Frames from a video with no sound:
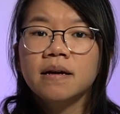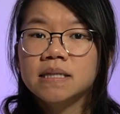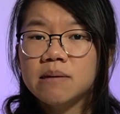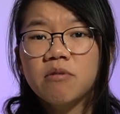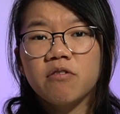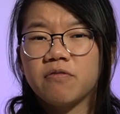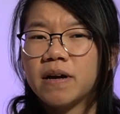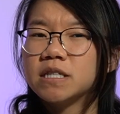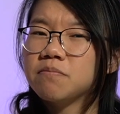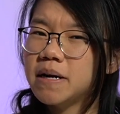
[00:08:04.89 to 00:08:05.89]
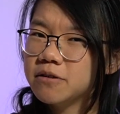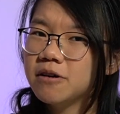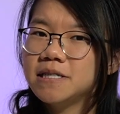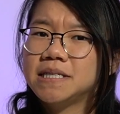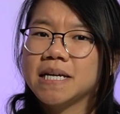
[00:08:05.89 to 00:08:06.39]
Some of your friends might
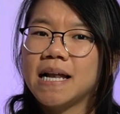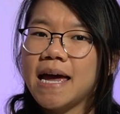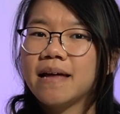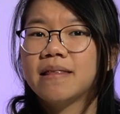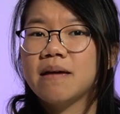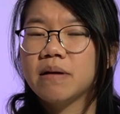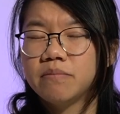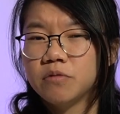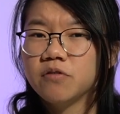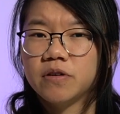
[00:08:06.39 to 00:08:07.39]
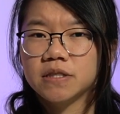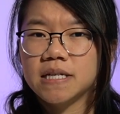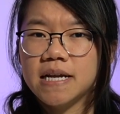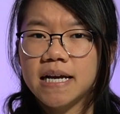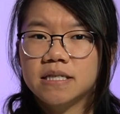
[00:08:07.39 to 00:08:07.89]
not intercalate and they might move on to
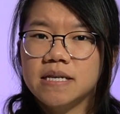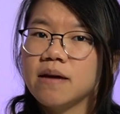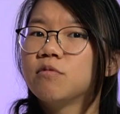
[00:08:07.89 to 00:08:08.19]
the next year,